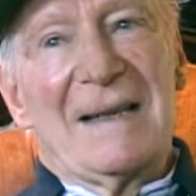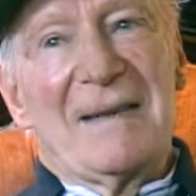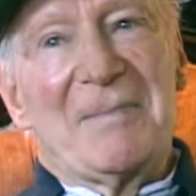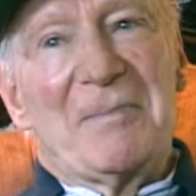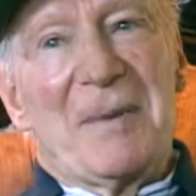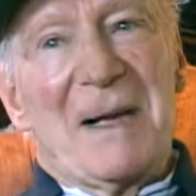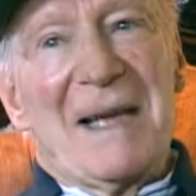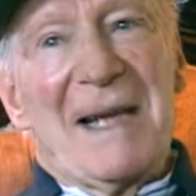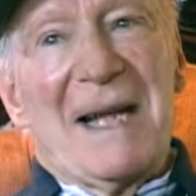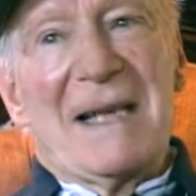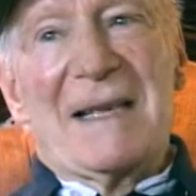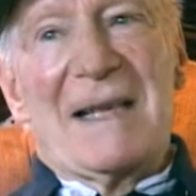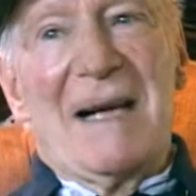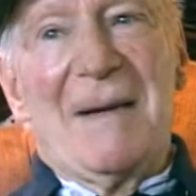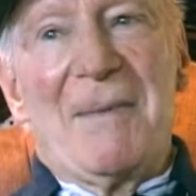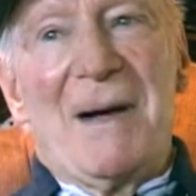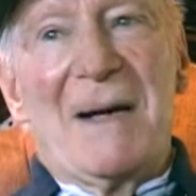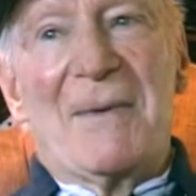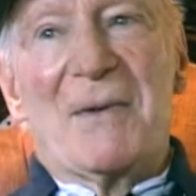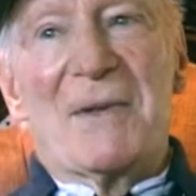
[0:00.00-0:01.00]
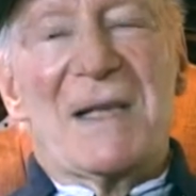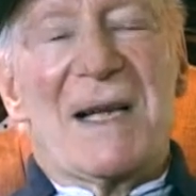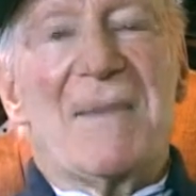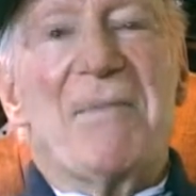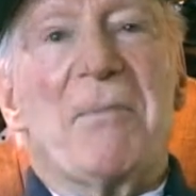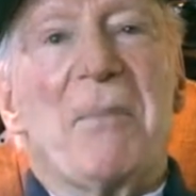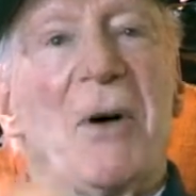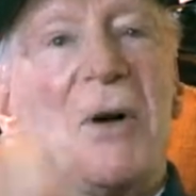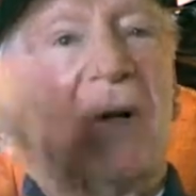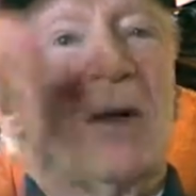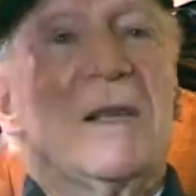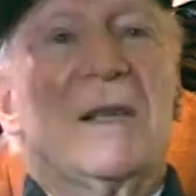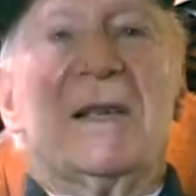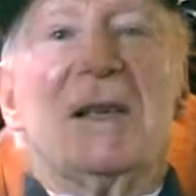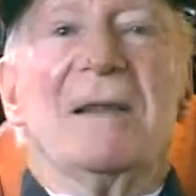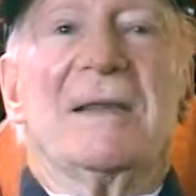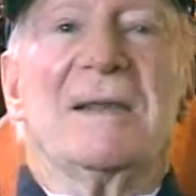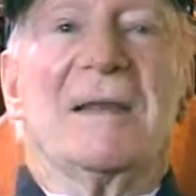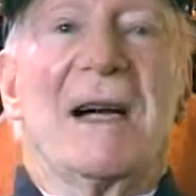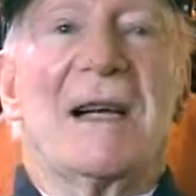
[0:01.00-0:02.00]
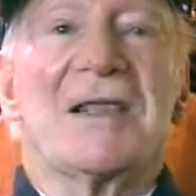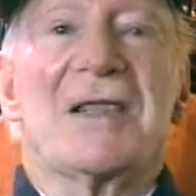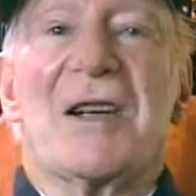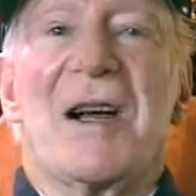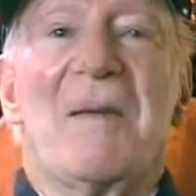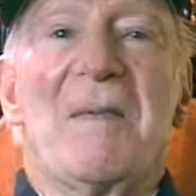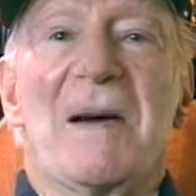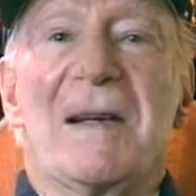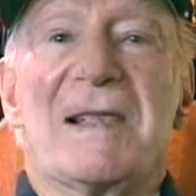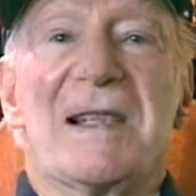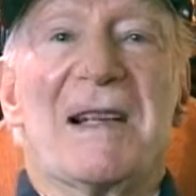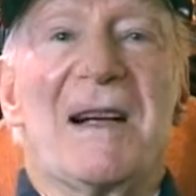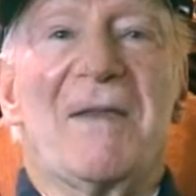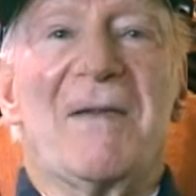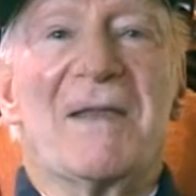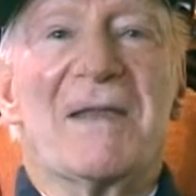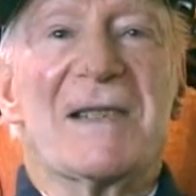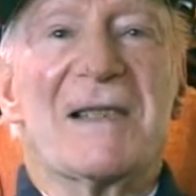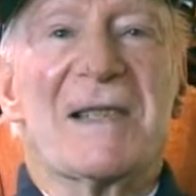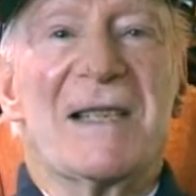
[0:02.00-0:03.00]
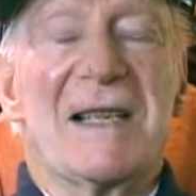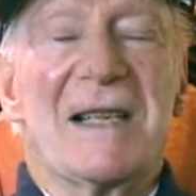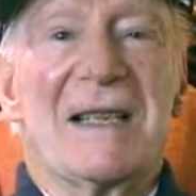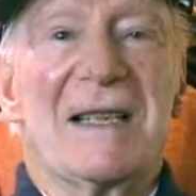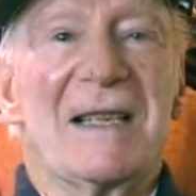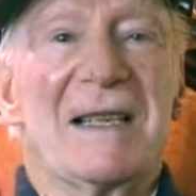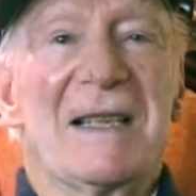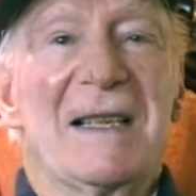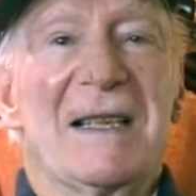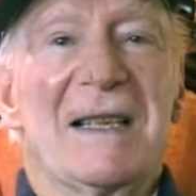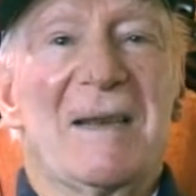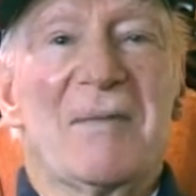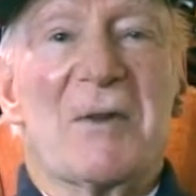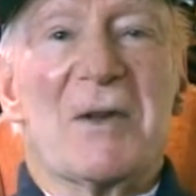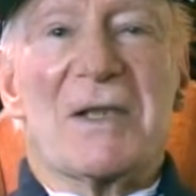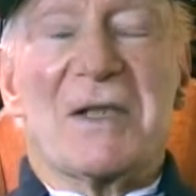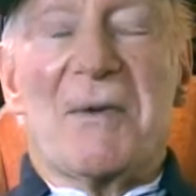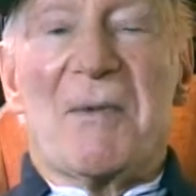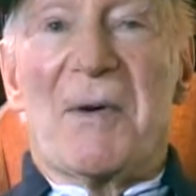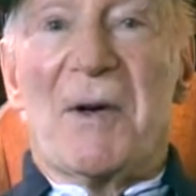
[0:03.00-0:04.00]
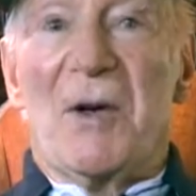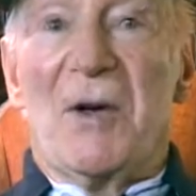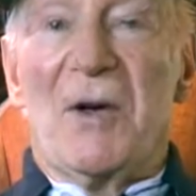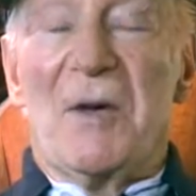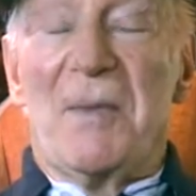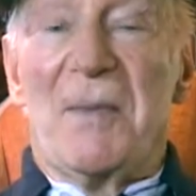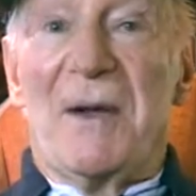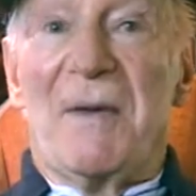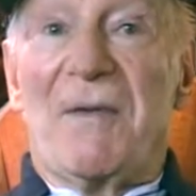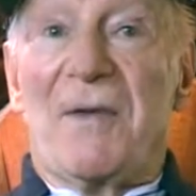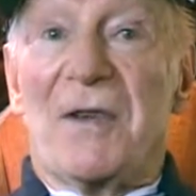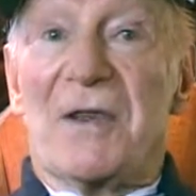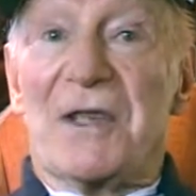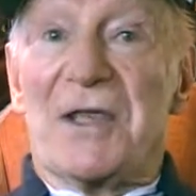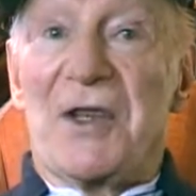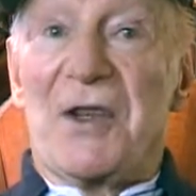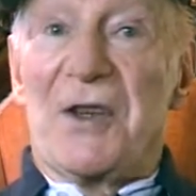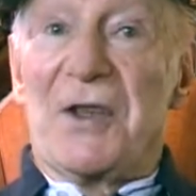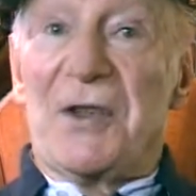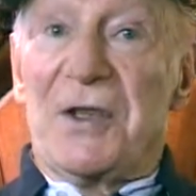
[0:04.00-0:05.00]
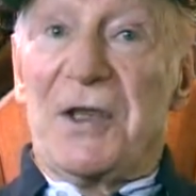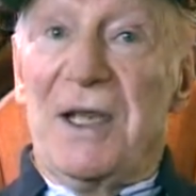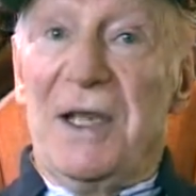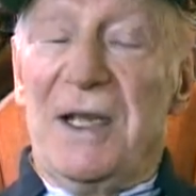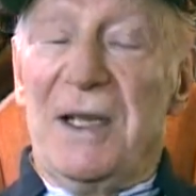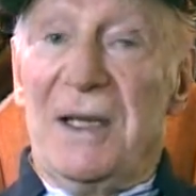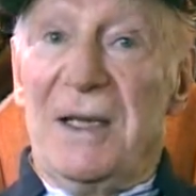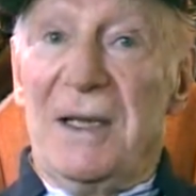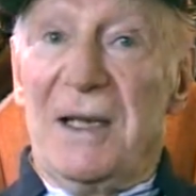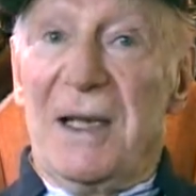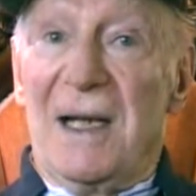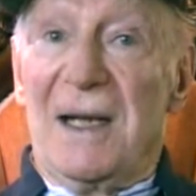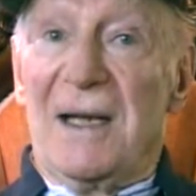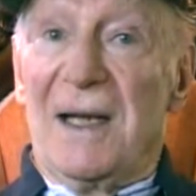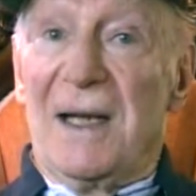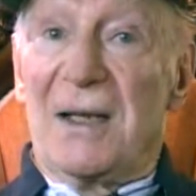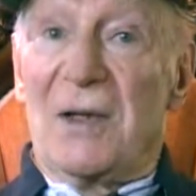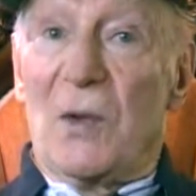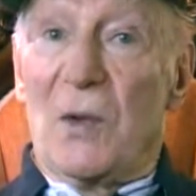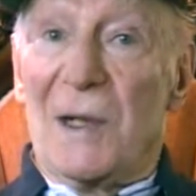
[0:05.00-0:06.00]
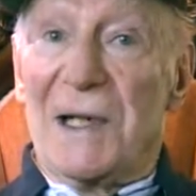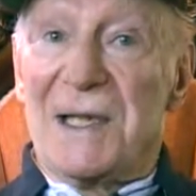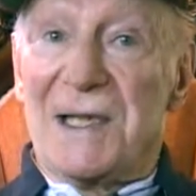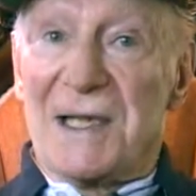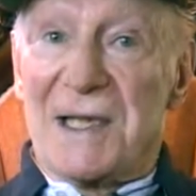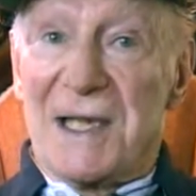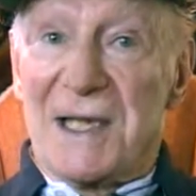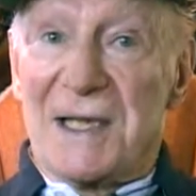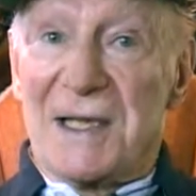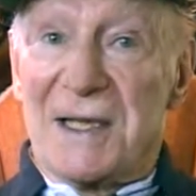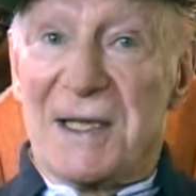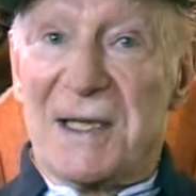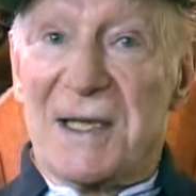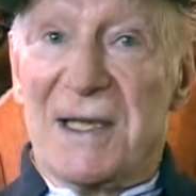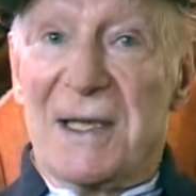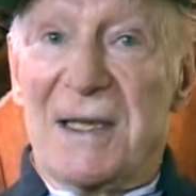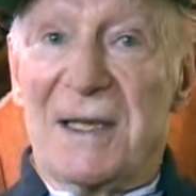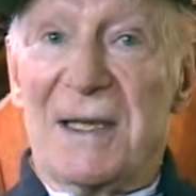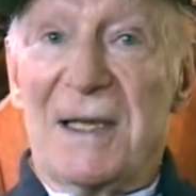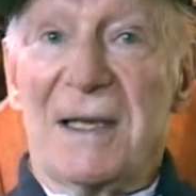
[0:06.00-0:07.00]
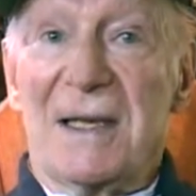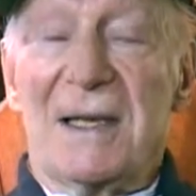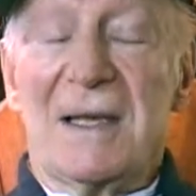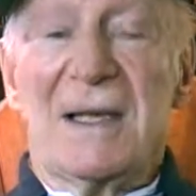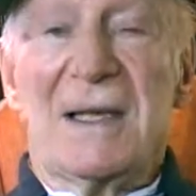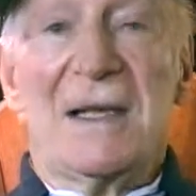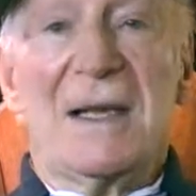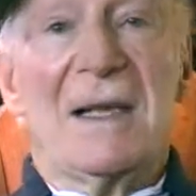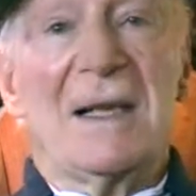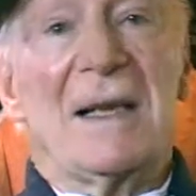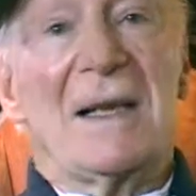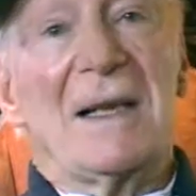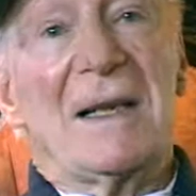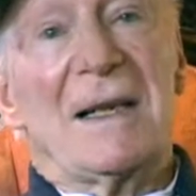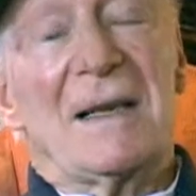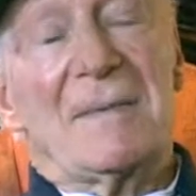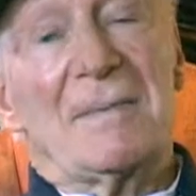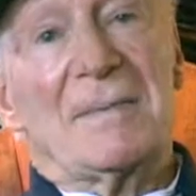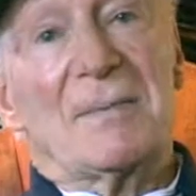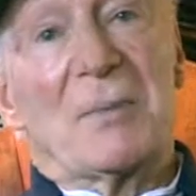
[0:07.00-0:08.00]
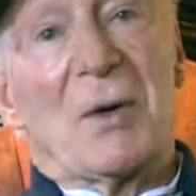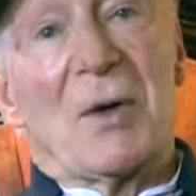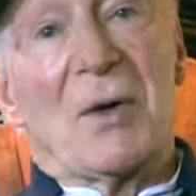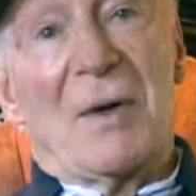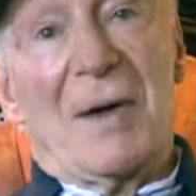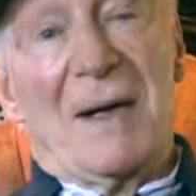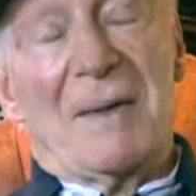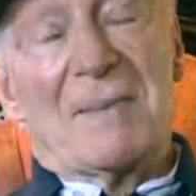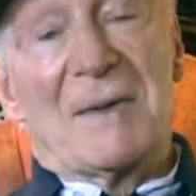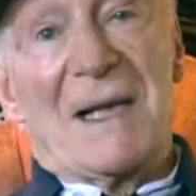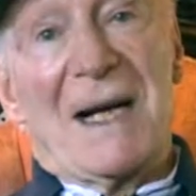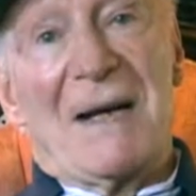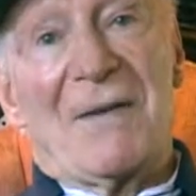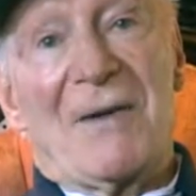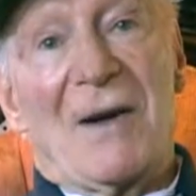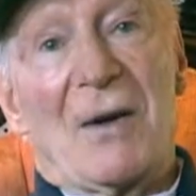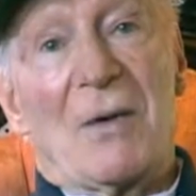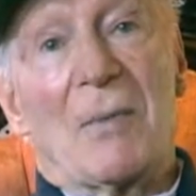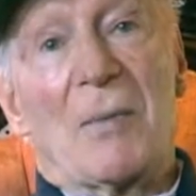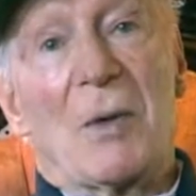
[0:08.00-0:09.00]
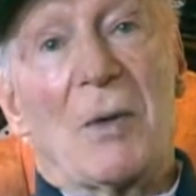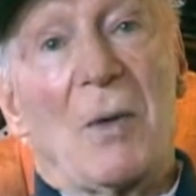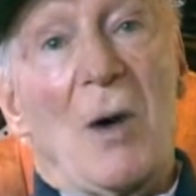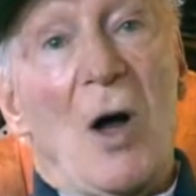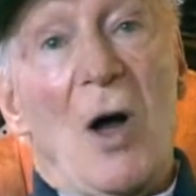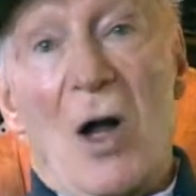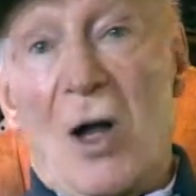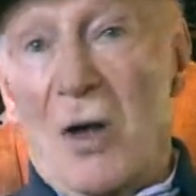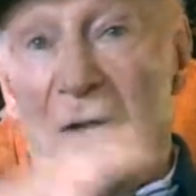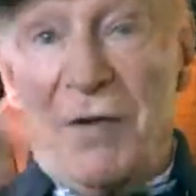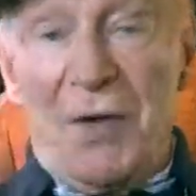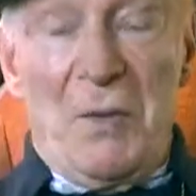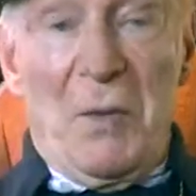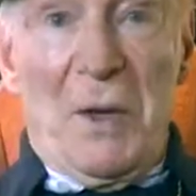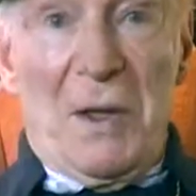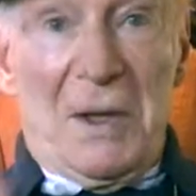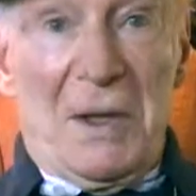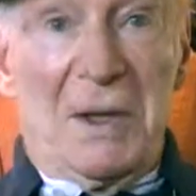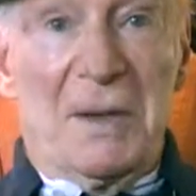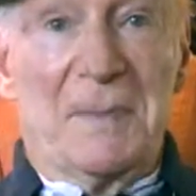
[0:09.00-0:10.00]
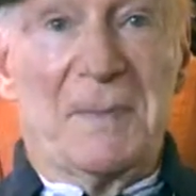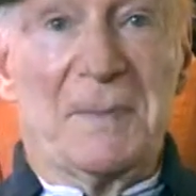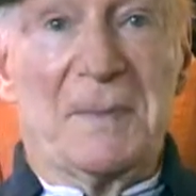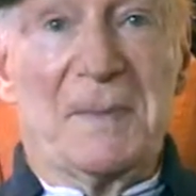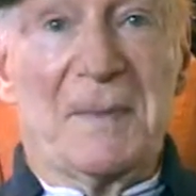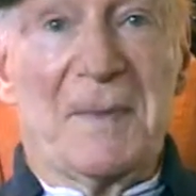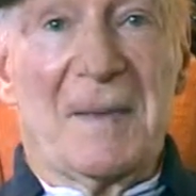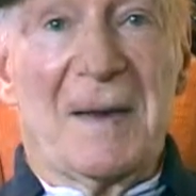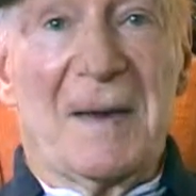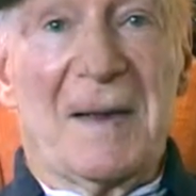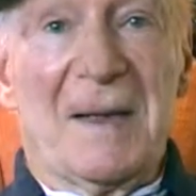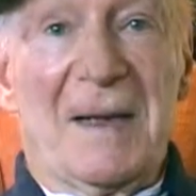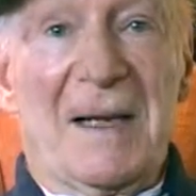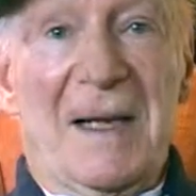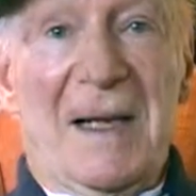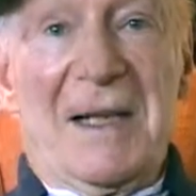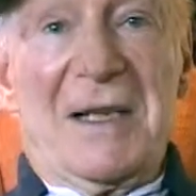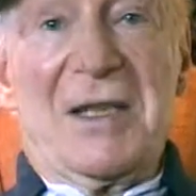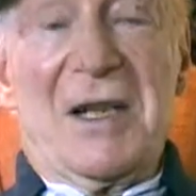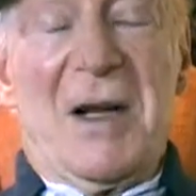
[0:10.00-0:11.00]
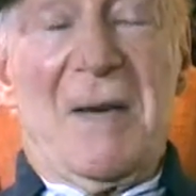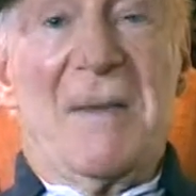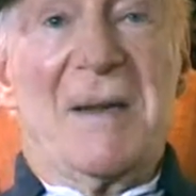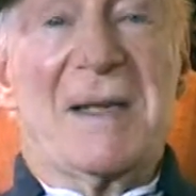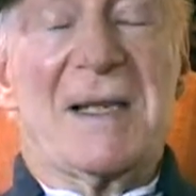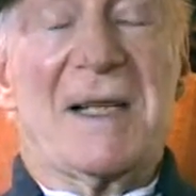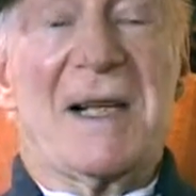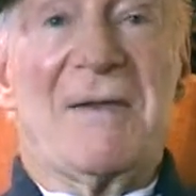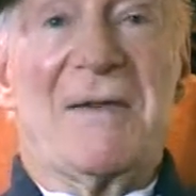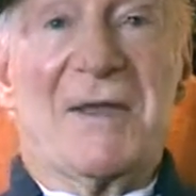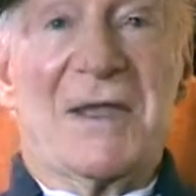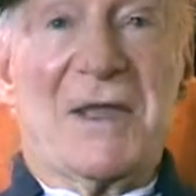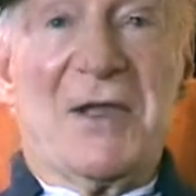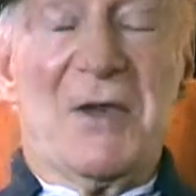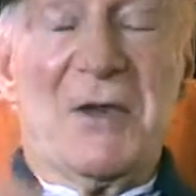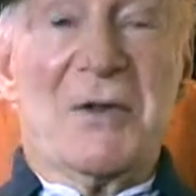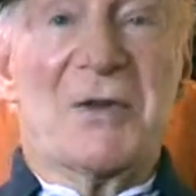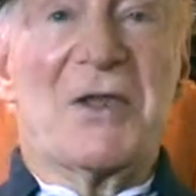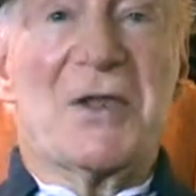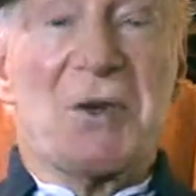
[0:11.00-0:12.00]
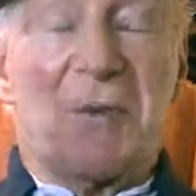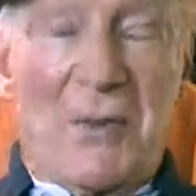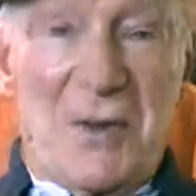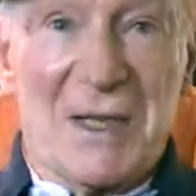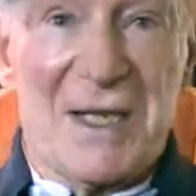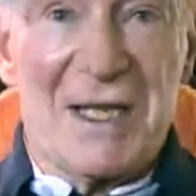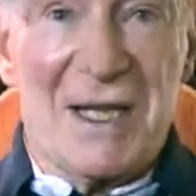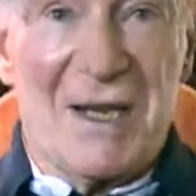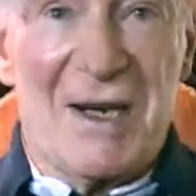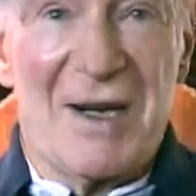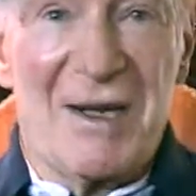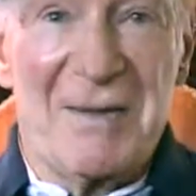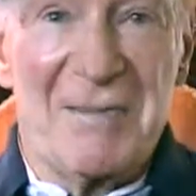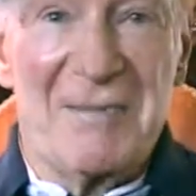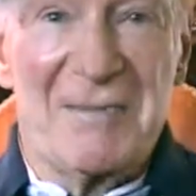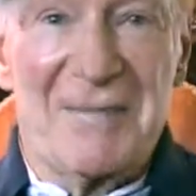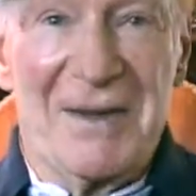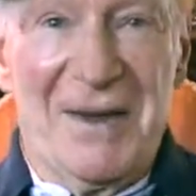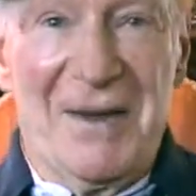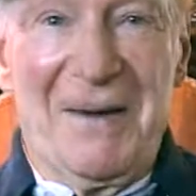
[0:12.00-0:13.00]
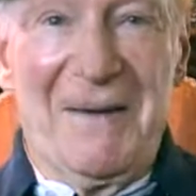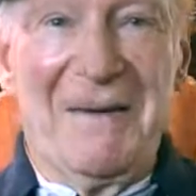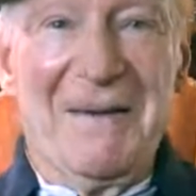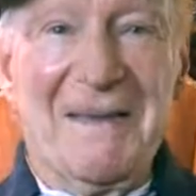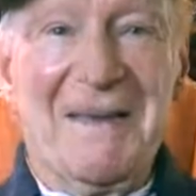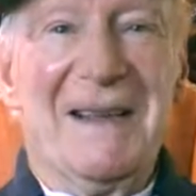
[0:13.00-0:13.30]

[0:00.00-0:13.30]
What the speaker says: By that time I was emboldened. I saw myself as, because there were going to be first 13 and then 26 programs, half-hour programs, all over the world. And I saw myself as a new superstar, you know.